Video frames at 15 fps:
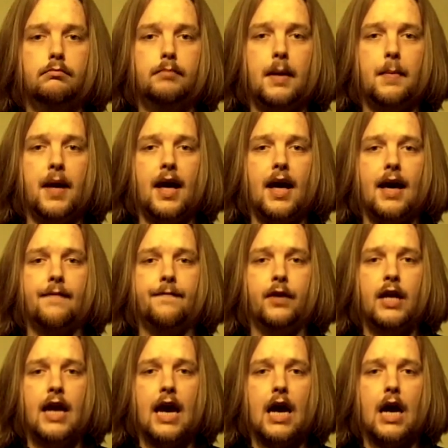bye bye
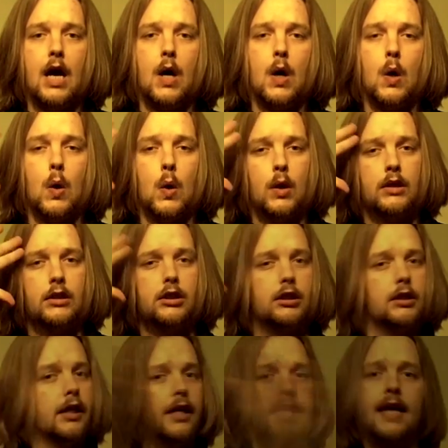for now.
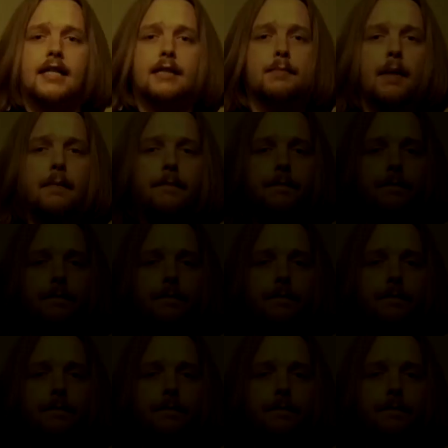See you next month.